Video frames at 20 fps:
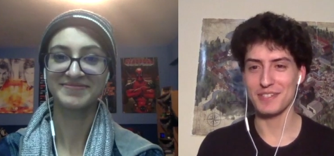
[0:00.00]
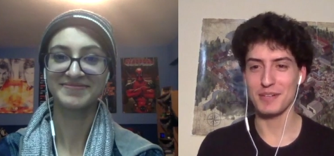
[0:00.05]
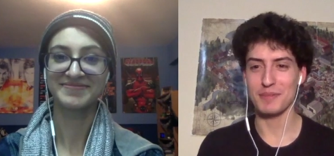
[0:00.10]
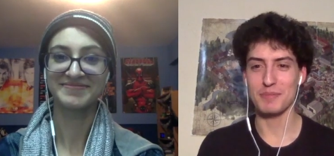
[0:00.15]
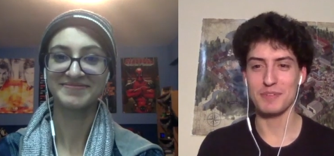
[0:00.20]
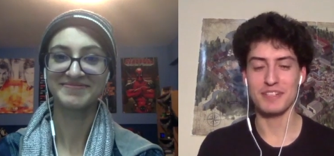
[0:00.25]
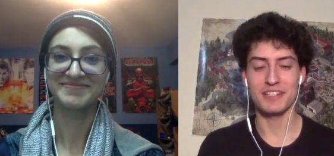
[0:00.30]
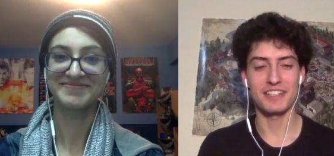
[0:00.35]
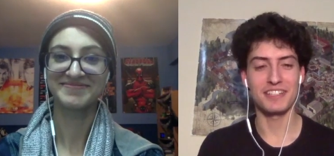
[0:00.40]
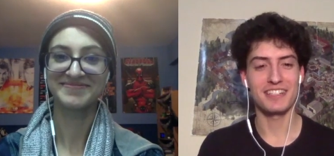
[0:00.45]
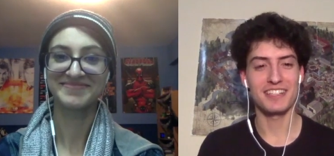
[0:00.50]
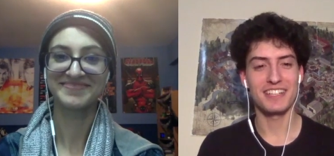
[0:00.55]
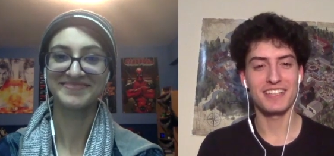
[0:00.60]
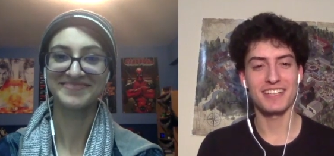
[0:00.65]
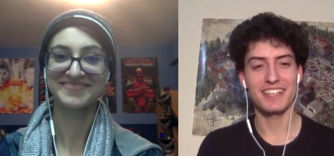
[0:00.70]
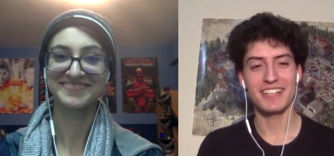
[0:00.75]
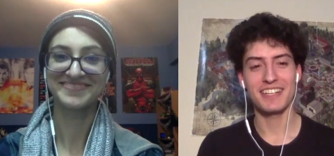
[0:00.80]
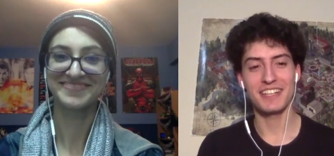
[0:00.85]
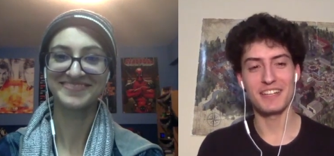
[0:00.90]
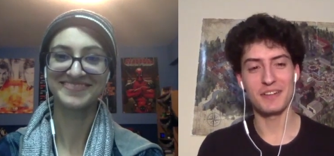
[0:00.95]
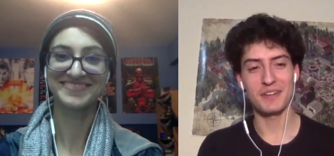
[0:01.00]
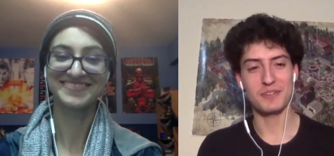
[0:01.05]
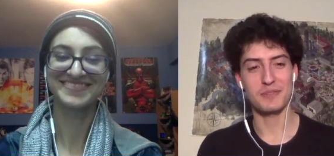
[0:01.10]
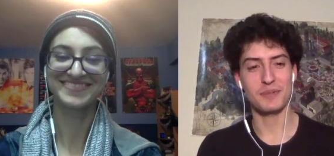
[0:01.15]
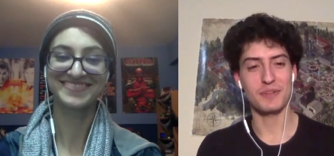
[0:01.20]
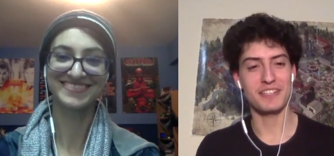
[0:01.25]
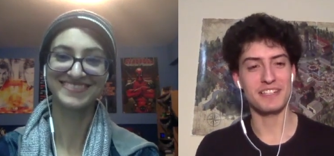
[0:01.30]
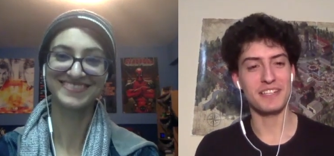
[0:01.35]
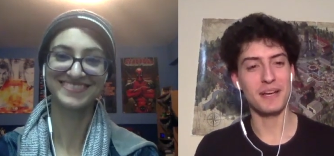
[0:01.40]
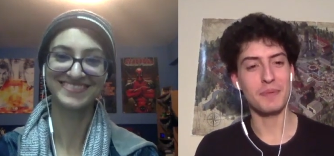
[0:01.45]
Speaker 1: gumption. He
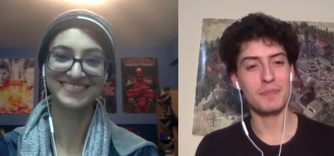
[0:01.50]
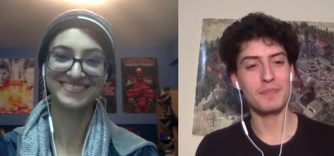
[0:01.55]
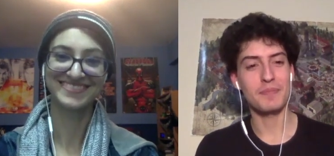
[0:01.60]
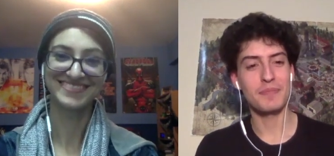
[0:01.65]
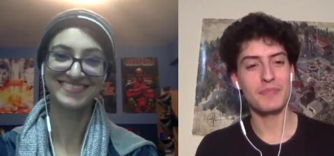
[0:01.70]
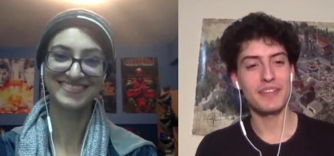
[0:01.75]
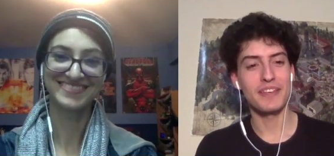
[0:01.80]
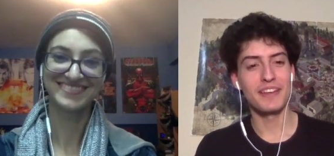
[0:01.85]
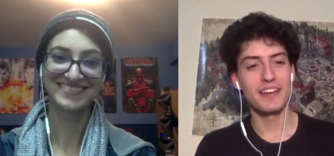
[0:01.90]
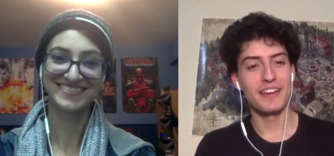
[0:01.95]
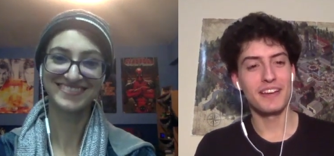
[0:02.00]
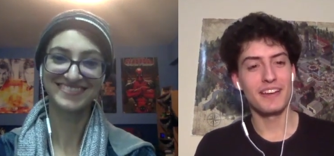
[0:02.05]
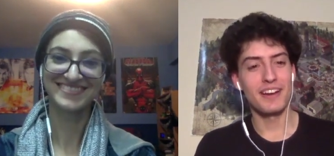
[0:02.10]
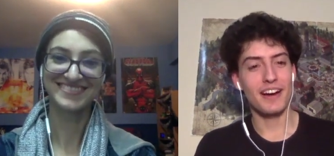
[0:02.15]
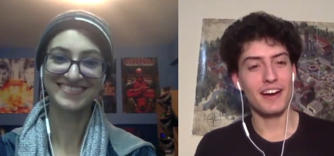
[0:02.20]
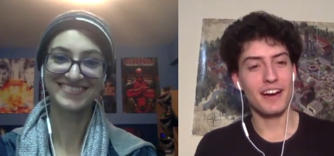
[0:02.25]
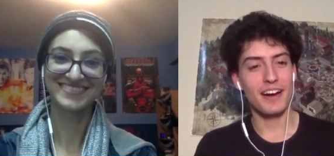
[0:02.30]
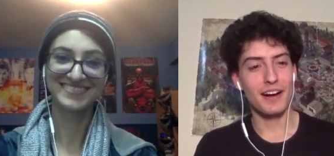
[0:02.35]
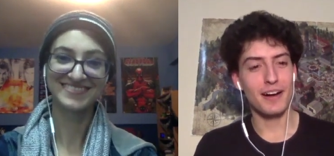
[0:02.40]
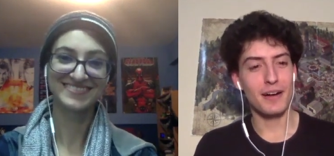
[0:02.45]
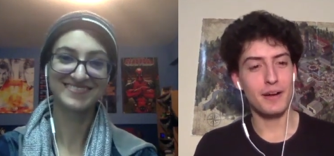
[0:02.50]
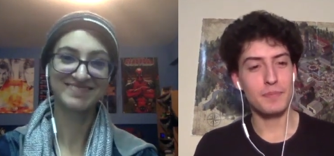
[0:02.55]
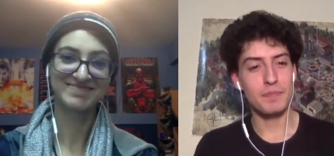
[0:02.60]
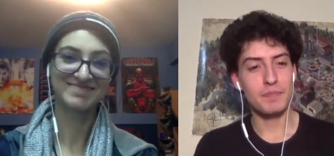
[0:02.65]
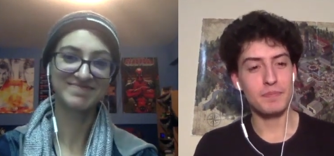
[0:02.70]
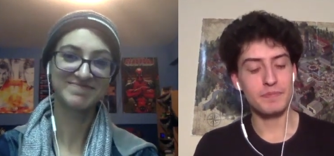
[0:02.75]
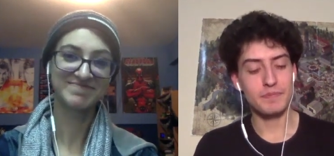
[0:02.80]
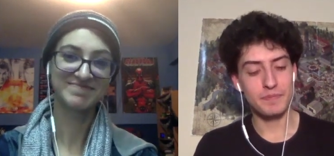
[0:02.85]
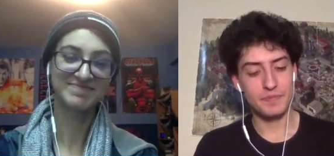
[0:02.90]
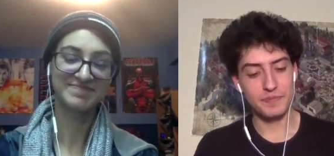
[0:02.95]
knows what's up.
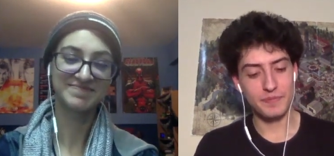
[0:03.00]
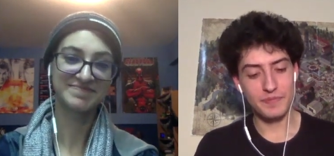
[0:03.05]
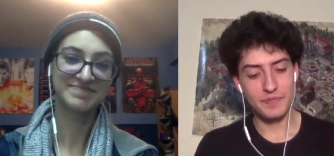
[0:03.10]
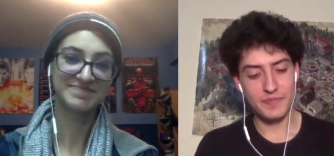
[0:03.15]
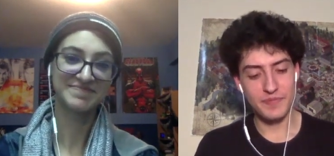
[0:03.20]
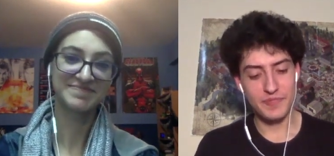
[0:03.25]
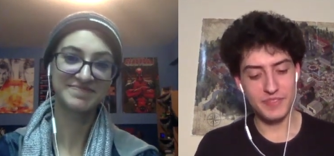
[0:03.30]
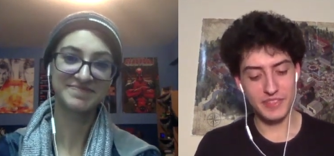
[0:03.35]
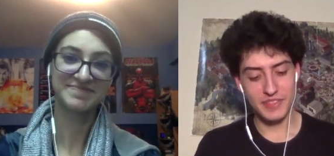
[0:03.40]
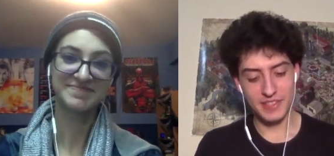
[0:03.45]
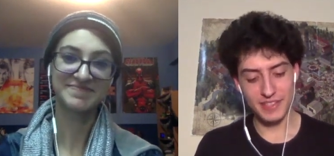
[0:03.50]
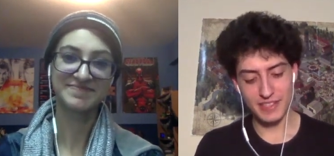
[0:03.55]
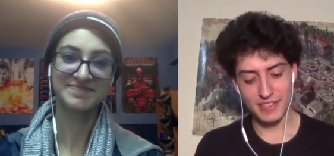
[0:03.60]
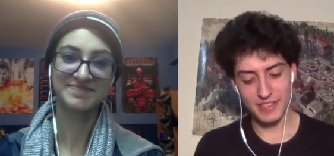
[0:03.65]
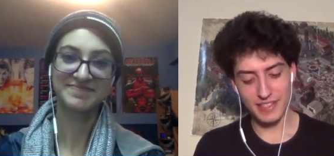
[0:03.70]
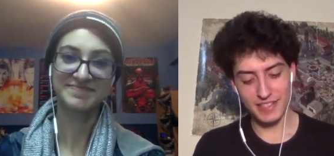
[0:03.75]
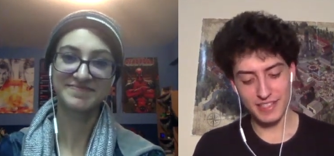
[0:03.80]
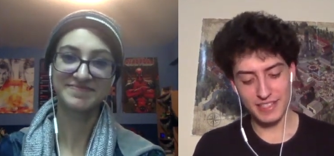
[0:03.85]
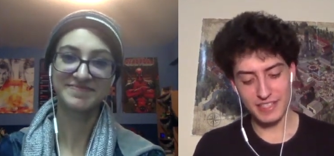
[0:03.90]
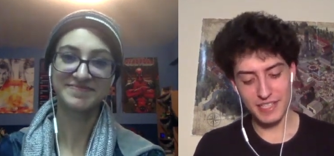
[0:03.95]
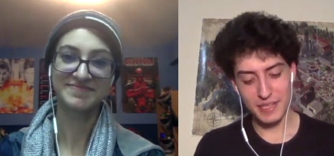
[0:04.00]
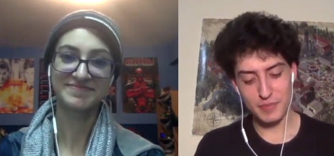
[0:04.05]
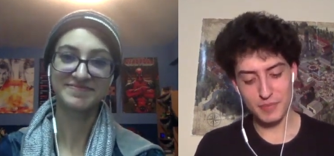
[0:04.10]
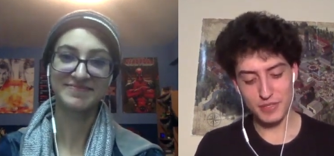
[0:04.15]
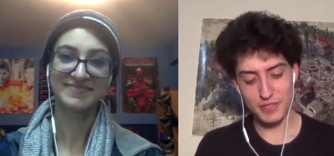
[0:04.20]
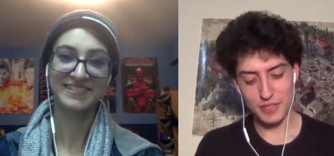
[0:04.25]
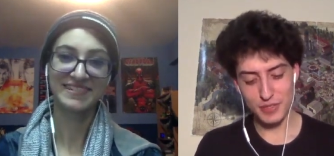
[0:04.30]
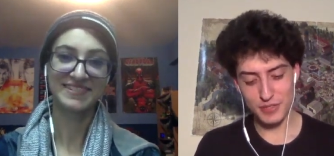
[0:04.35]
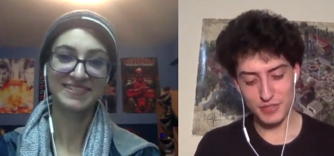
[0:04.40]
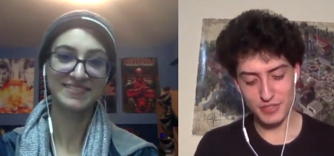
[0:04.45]
Um, this
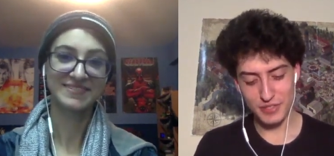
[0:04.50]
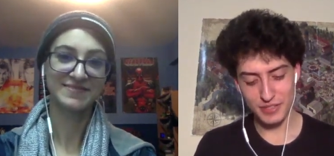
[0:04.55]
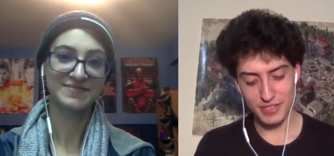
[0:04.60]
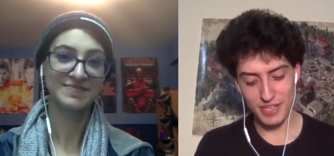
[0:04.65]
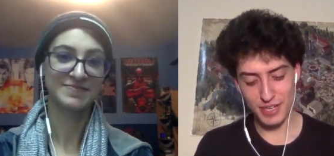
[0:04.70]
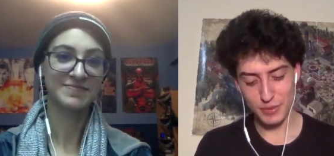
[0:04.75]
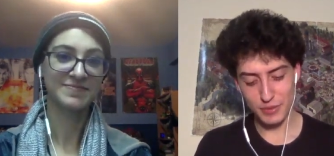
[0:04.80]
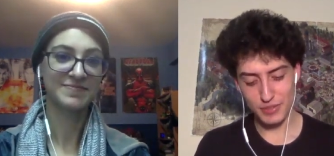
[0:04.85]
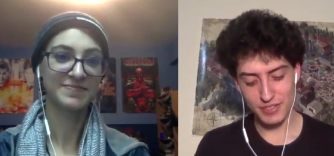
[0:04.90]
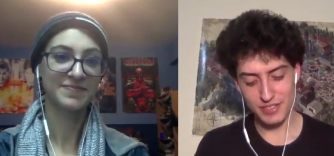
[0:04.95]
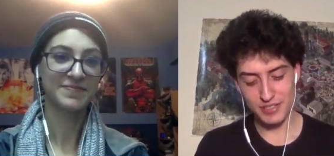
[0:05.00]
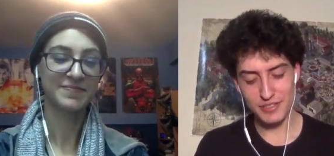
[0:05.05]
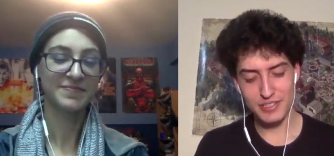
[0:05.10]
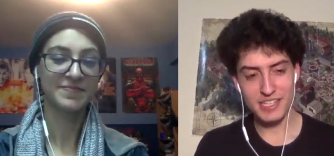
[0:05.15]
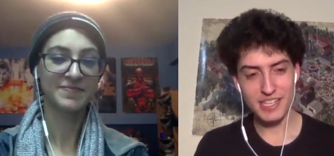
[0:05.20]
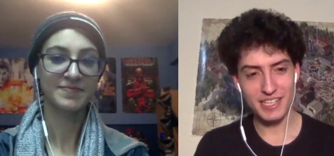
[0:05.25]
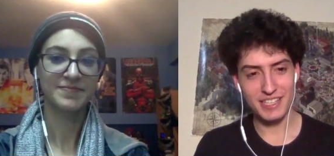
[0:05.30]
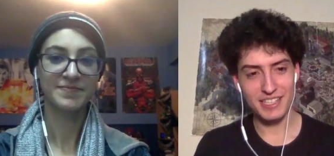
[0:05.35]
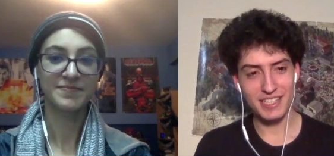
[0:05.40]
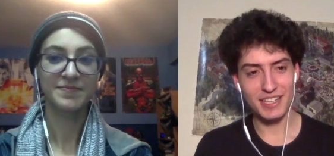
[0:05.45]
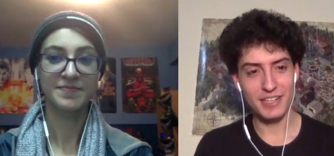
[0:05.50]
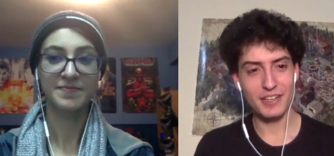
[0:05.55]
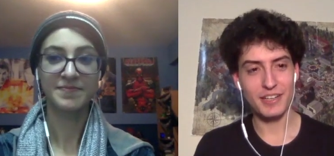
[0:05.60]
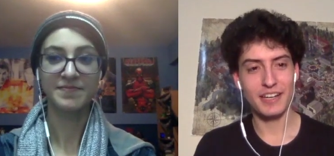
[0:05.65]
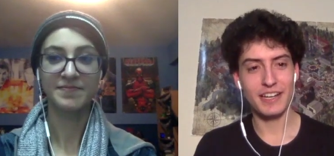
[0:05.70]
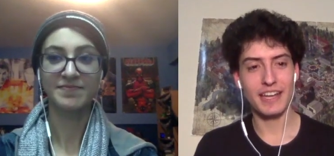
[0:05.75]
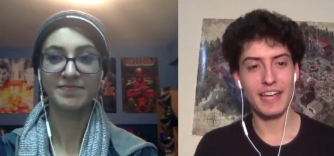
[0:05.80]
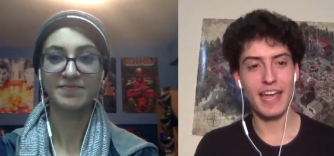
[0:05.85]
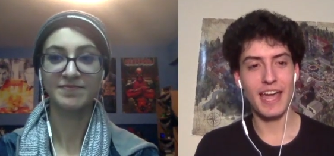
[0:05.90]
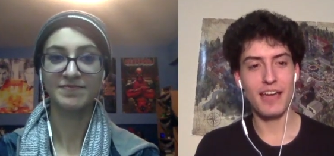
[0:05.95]
episode, so yeah, with Lucia and the
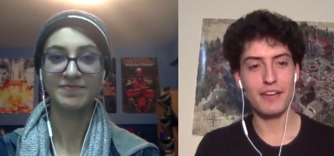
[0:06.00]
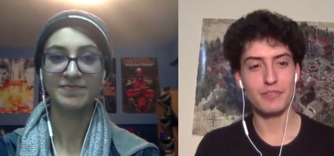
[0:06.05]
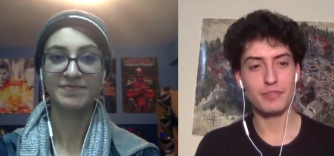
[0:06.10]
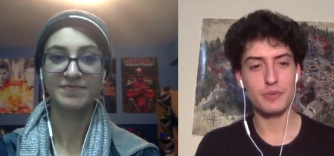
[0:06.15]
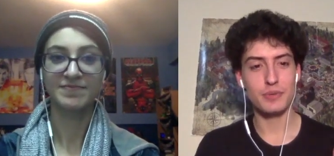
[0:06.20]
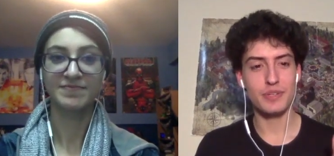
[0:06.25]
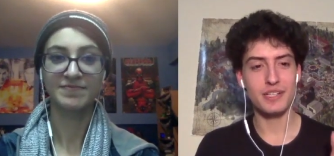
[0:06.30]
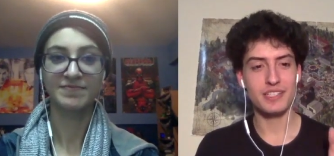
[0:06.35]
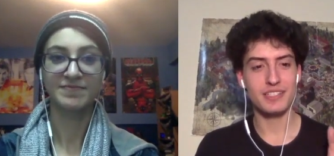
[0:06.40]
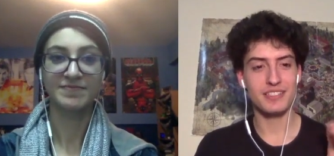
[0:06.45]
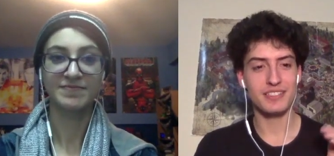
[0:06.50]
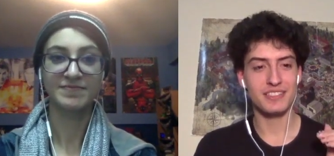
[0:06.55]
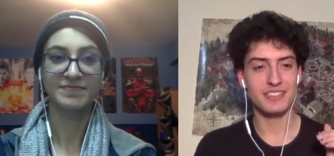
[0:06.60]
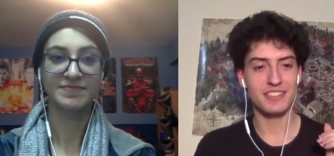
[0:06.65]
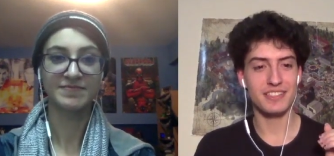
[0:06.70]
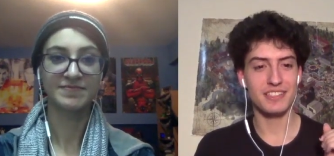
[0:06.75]
haircutting, everyone